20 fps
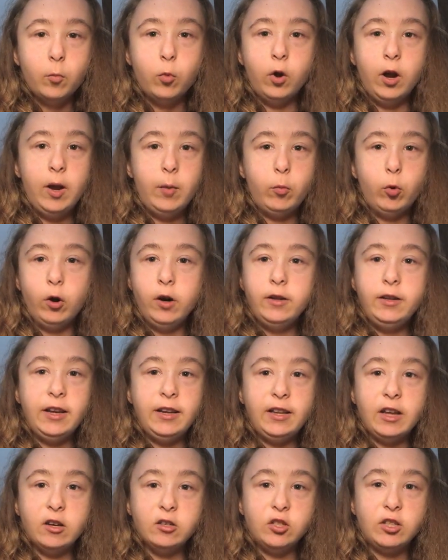important
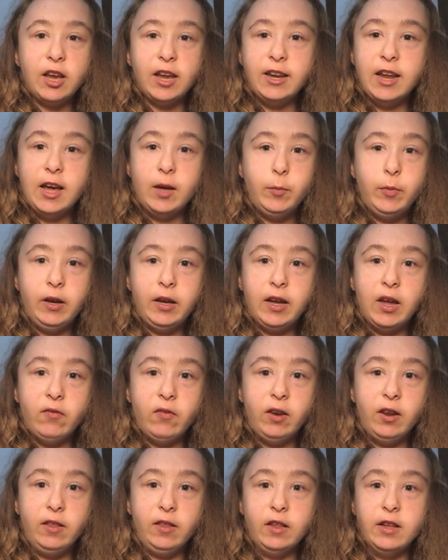details cannot be
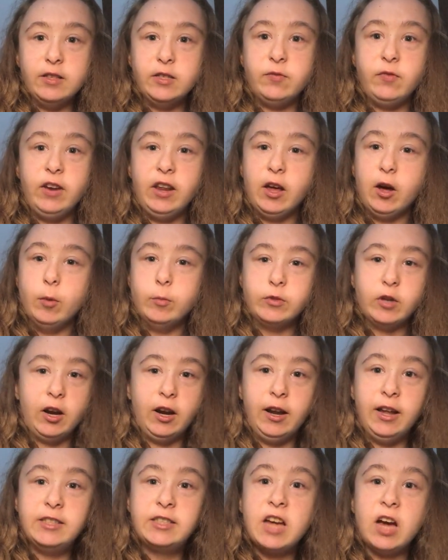given in this video. I'm
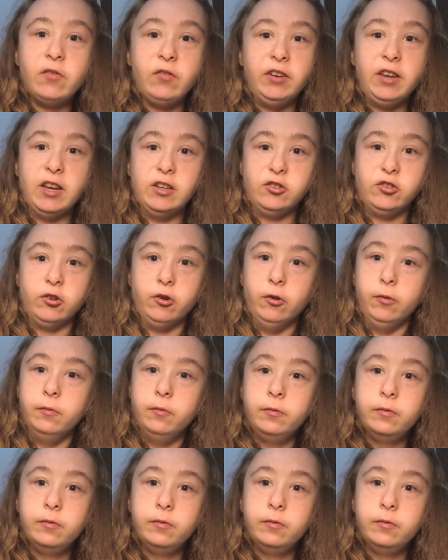sorry. It's confidential.